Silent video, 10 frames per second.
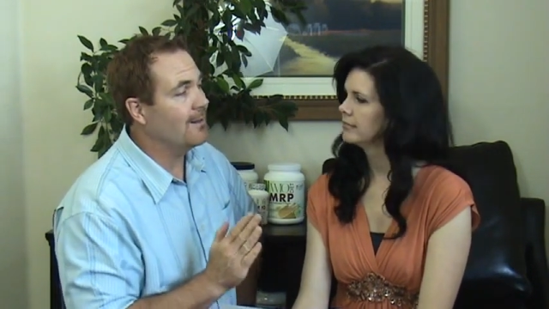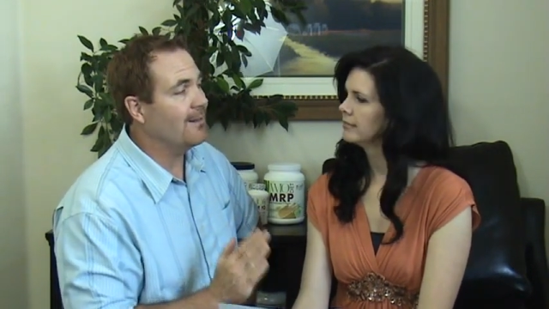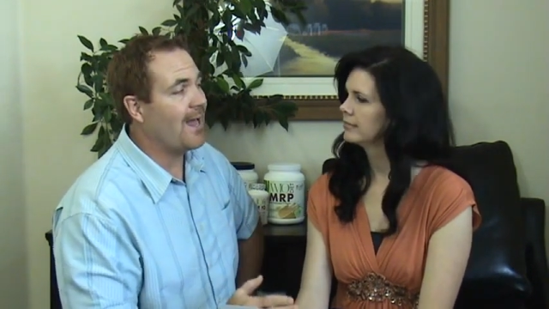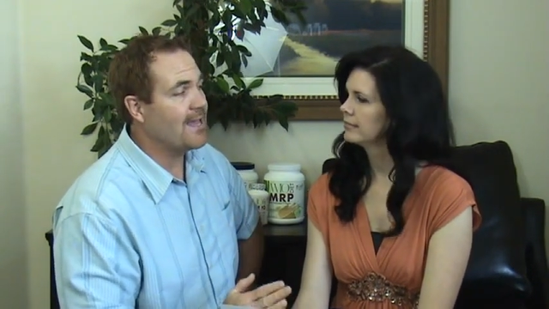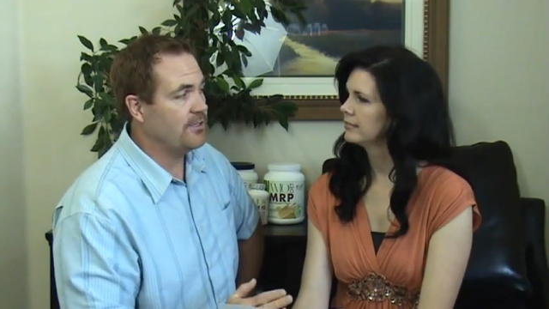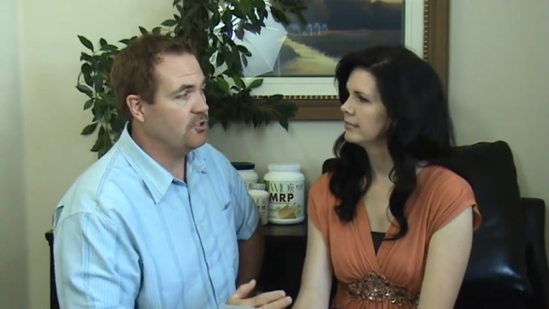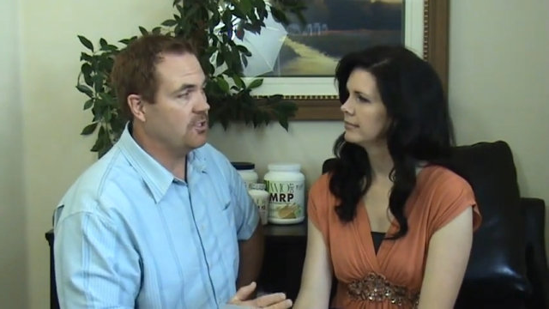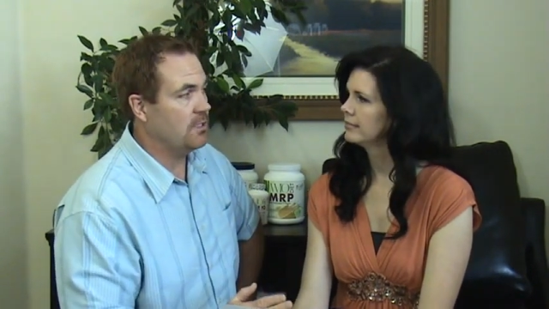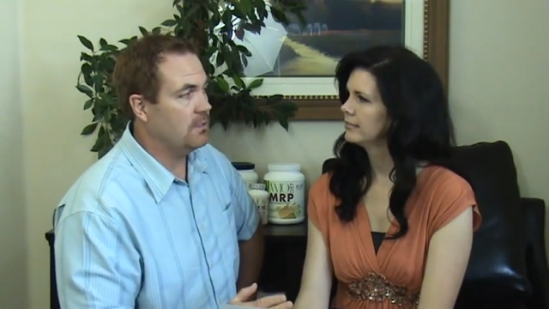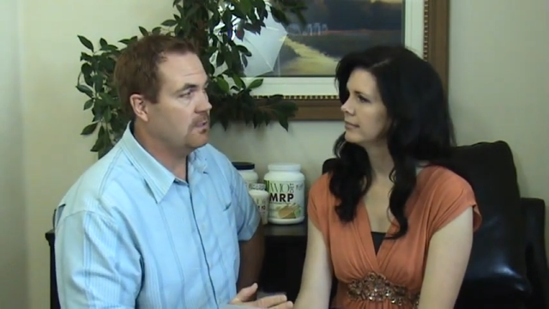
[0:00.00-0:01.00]

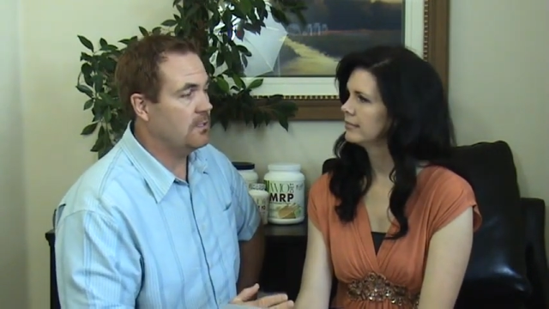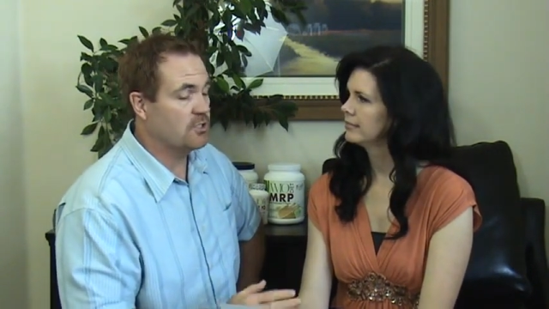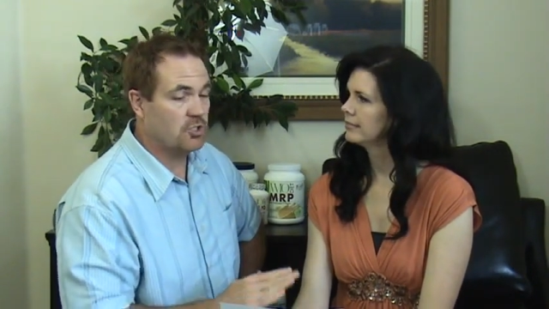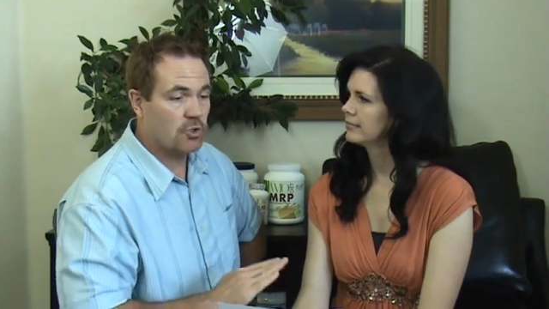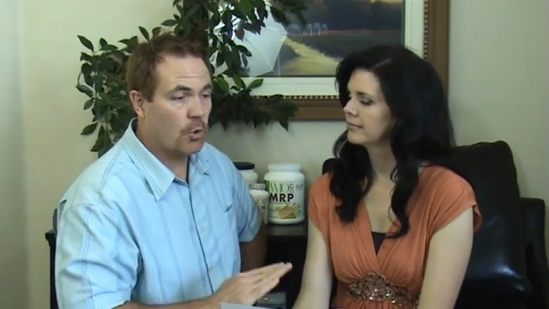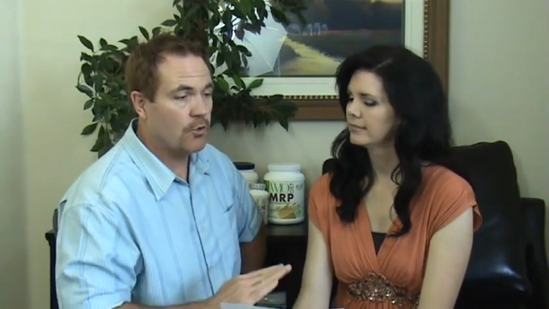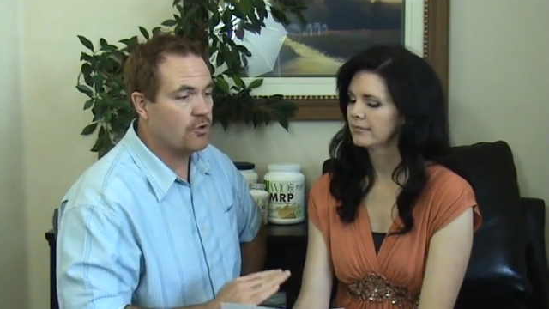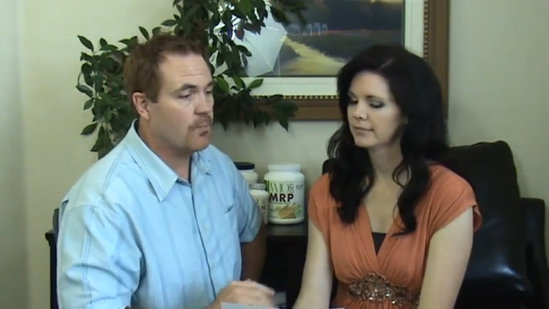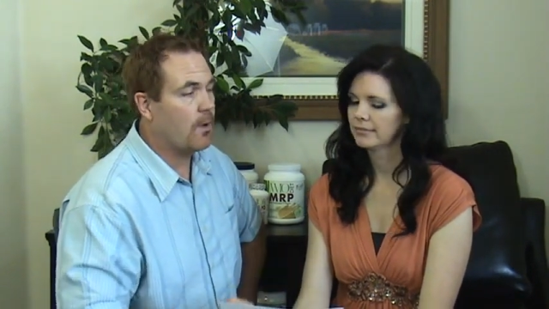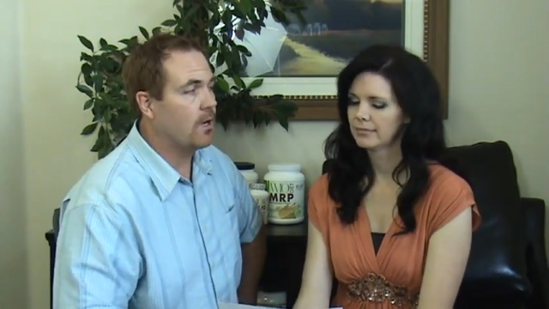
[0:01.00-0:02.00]
Speaker 1: glycogen that's stored in
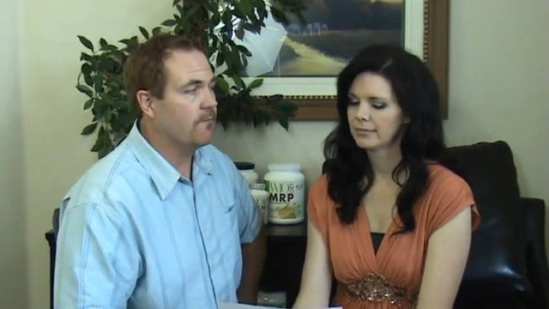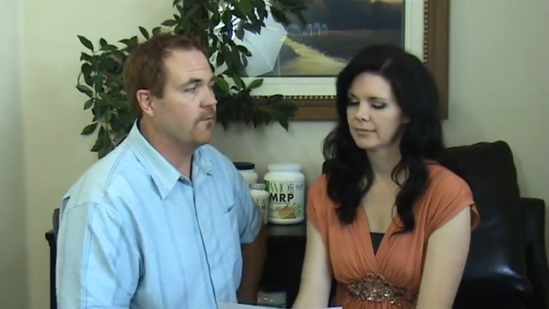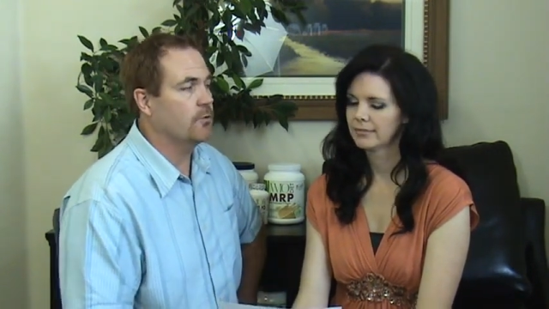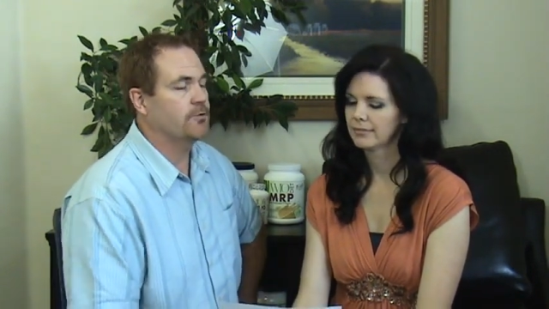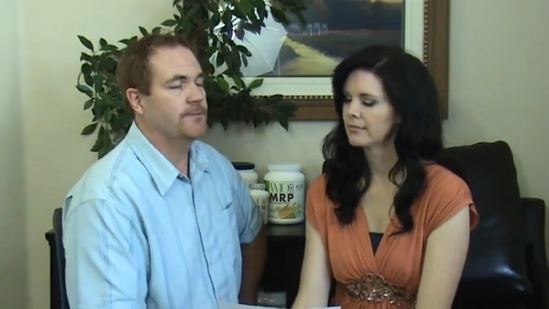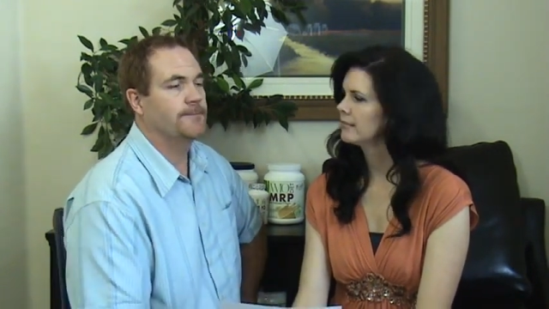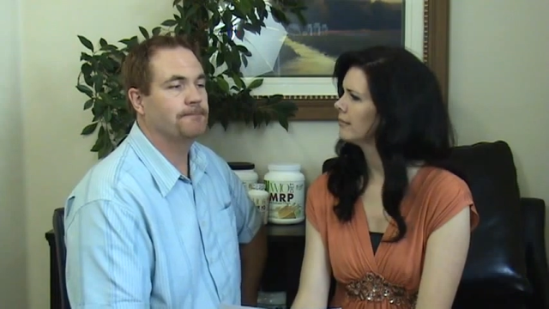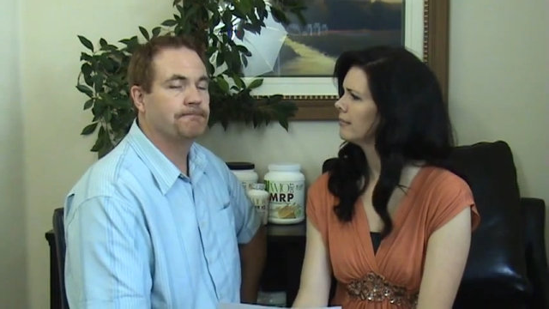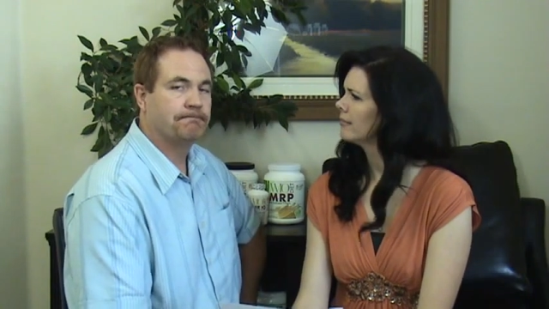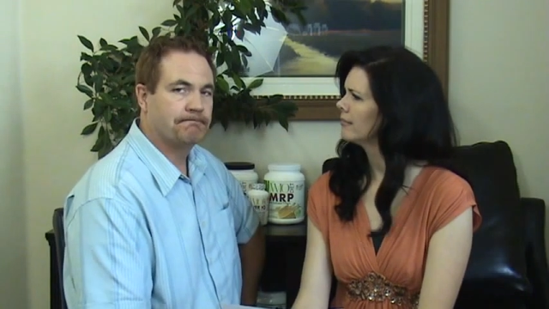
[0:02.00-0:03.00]
your body first.
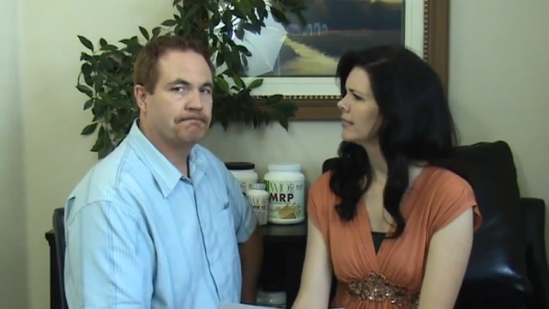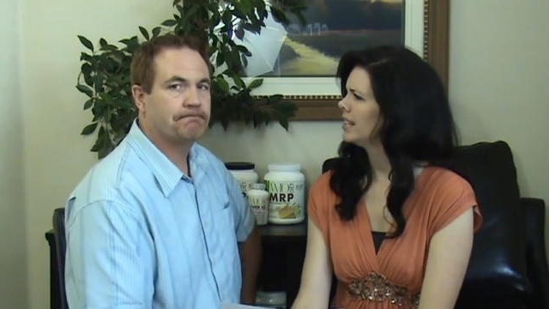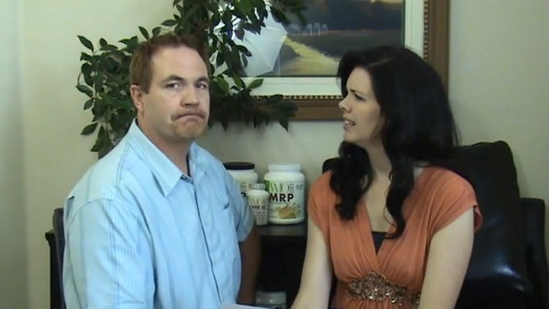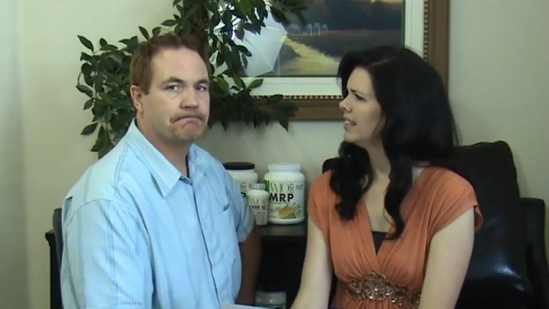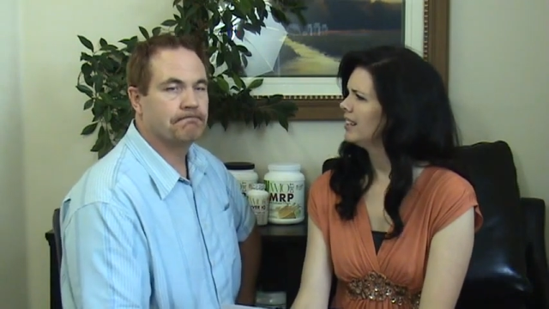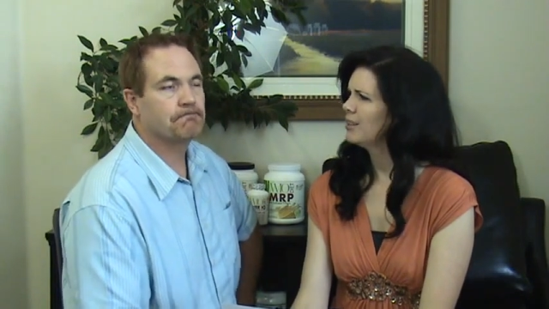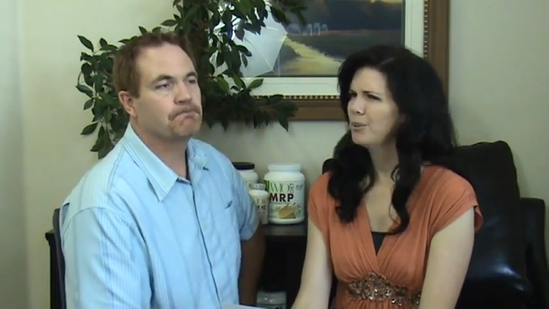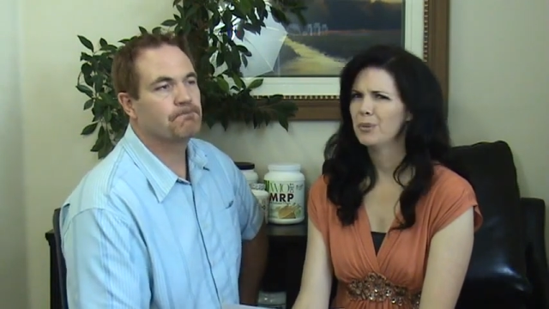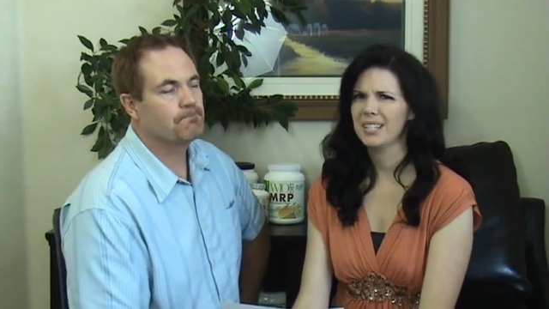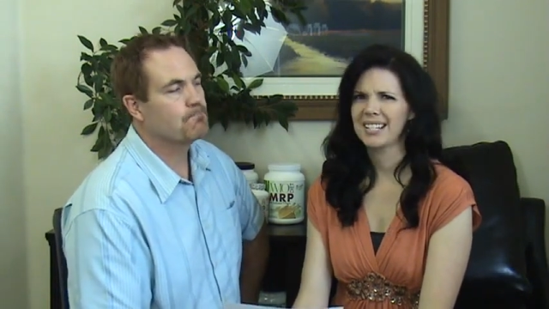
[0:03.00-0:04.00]

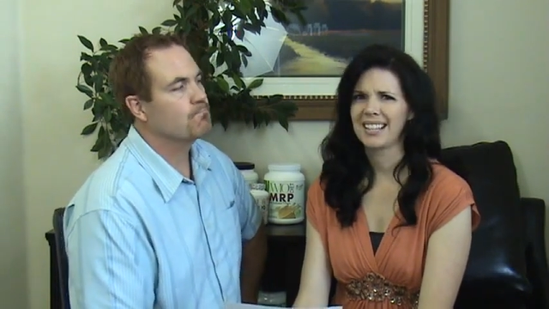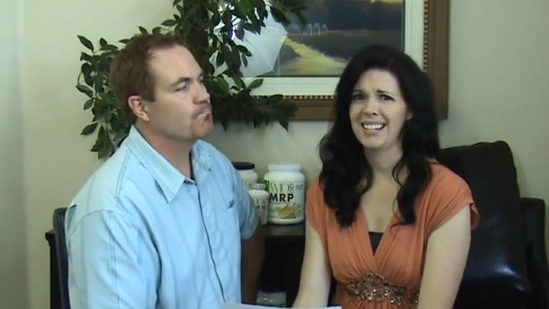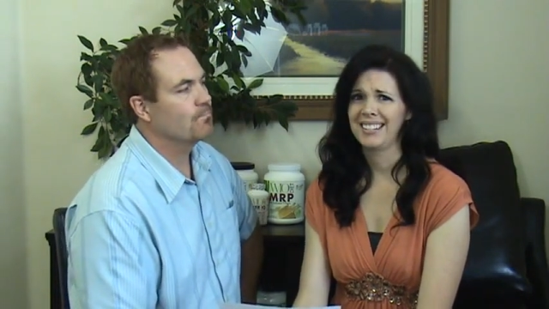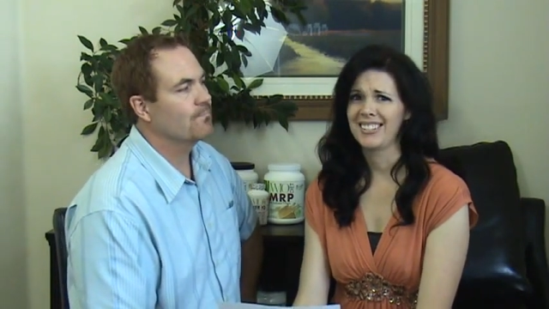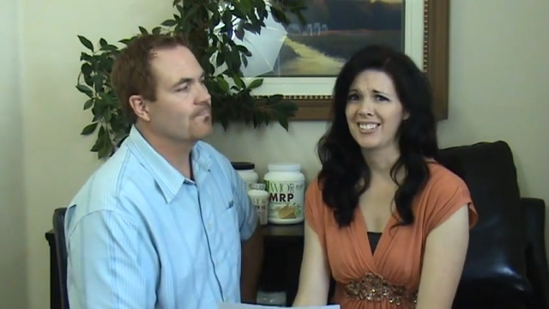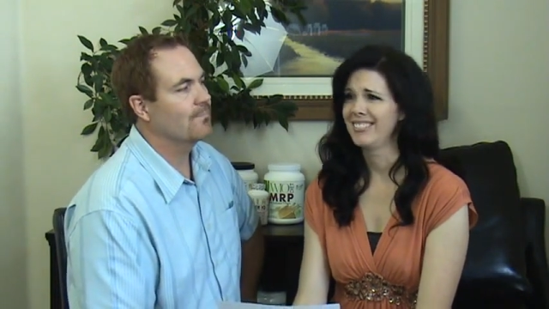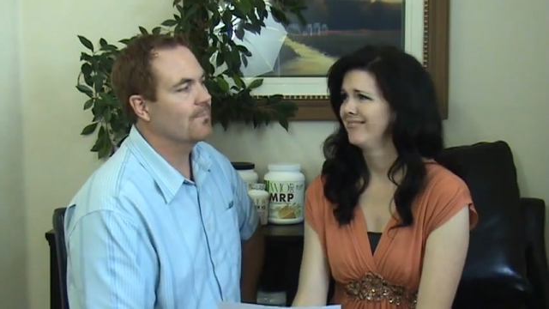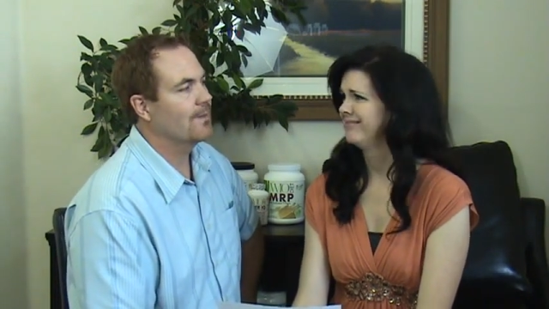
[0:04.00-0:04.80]
Speaker 2: What's glycogen?